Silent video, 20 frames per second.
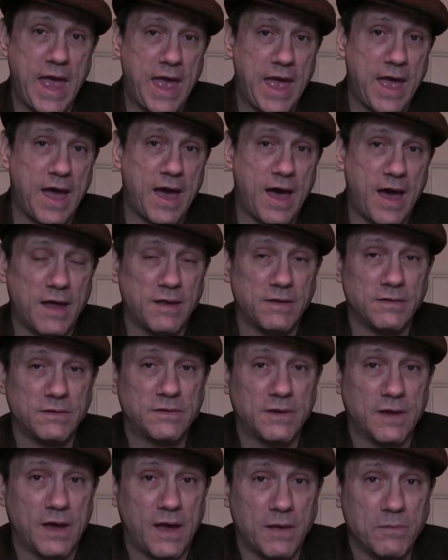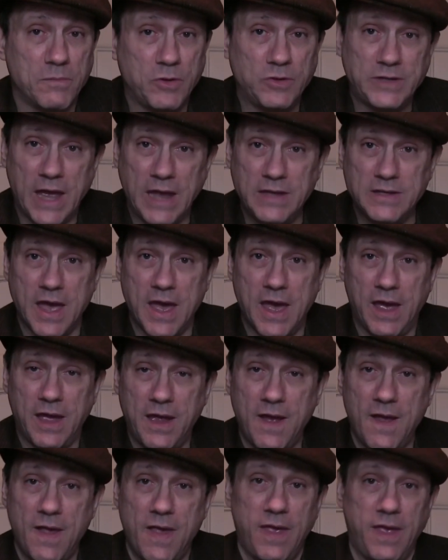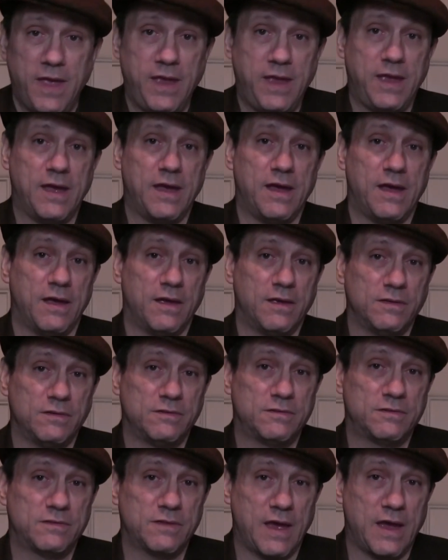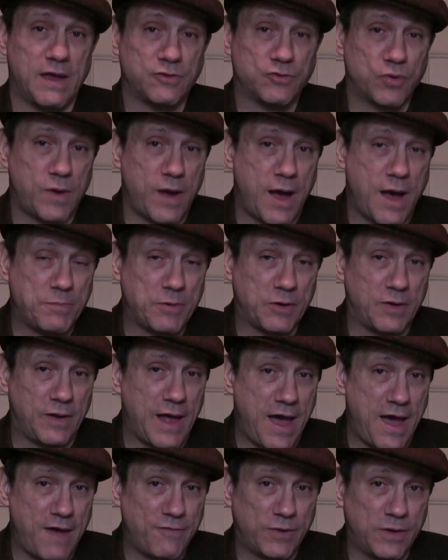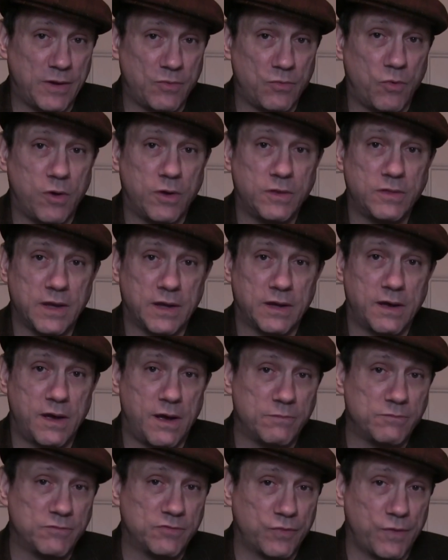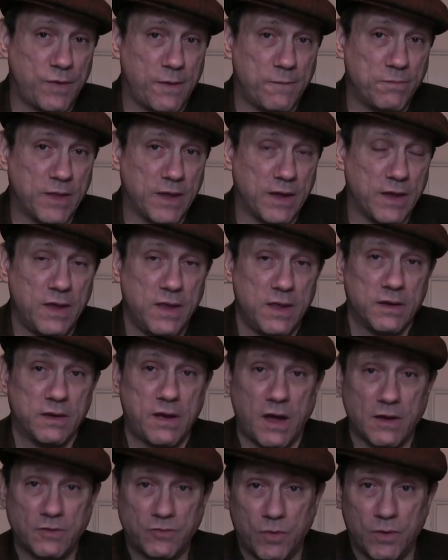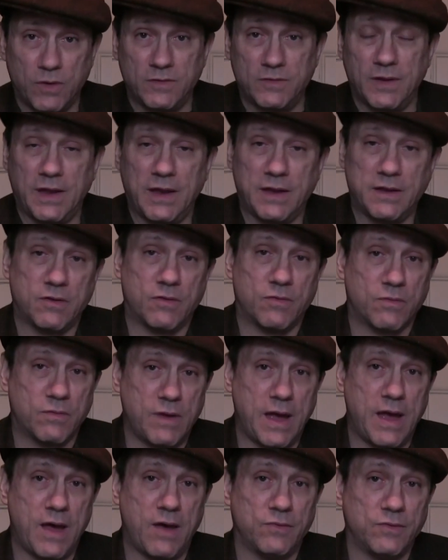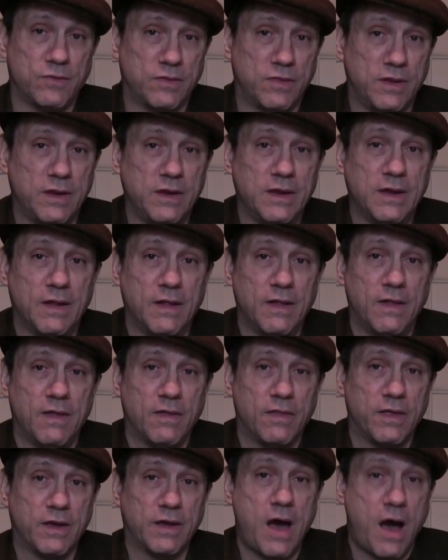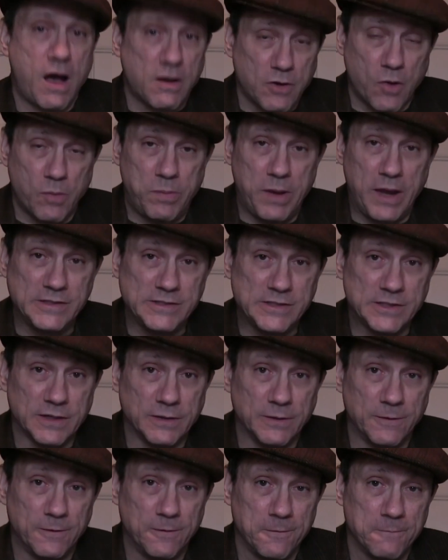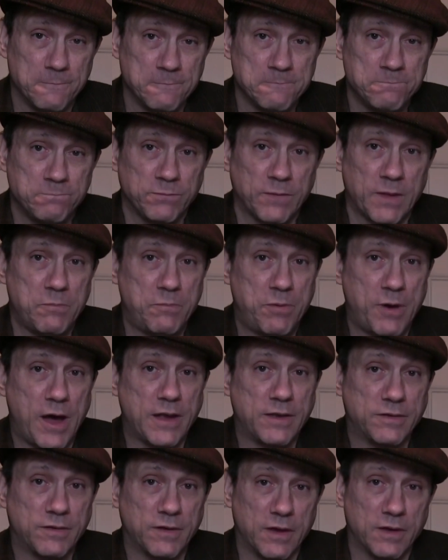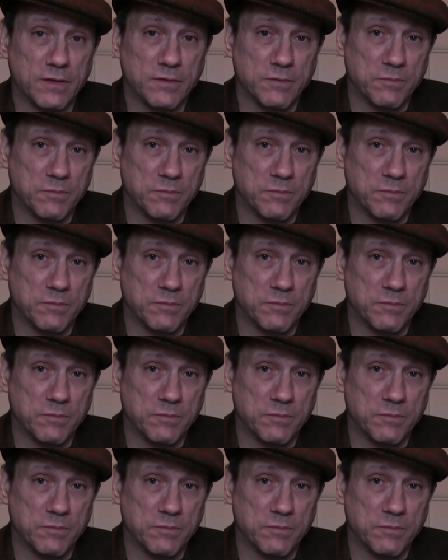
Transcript: and Mutenier is a tropical African wood that comes from the countries in and around the Congo Basin, but